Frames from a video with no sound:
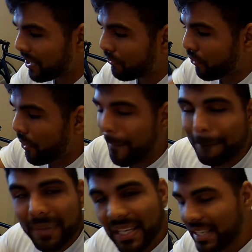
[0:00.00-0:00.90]
for
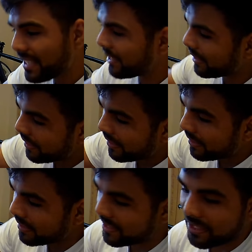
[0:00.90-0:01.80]
me,
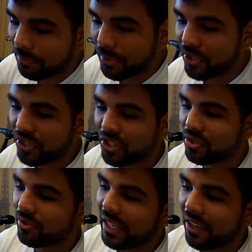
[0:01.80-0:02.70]
this computer
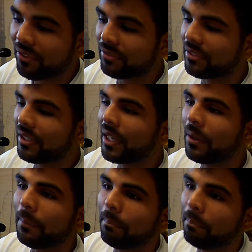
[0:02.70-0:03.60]
stood out
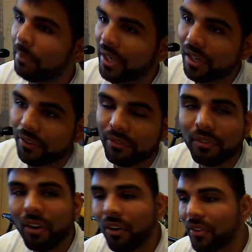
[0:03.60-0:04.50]
above
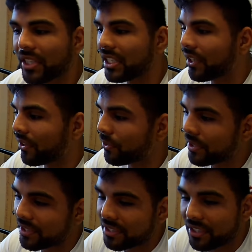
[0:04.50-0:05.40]
all the other
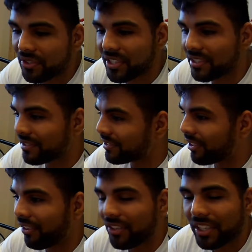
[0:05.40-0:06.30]
ones. There was
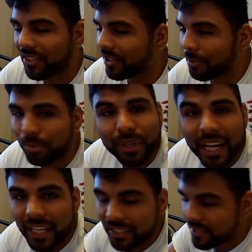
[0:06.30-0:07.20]
all the other
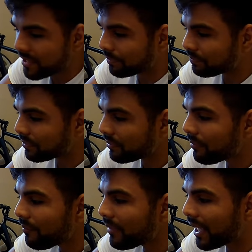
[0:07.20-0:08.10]
brands,
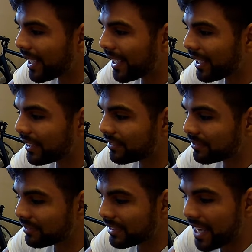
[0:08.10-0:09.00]

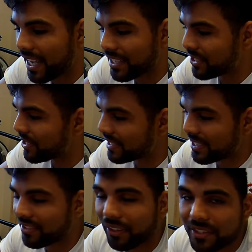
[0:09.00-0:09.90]
and yeah, as soon as I
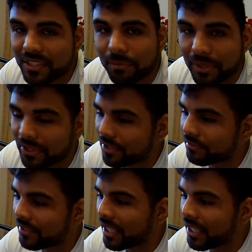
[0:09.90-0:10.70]
saw this computer,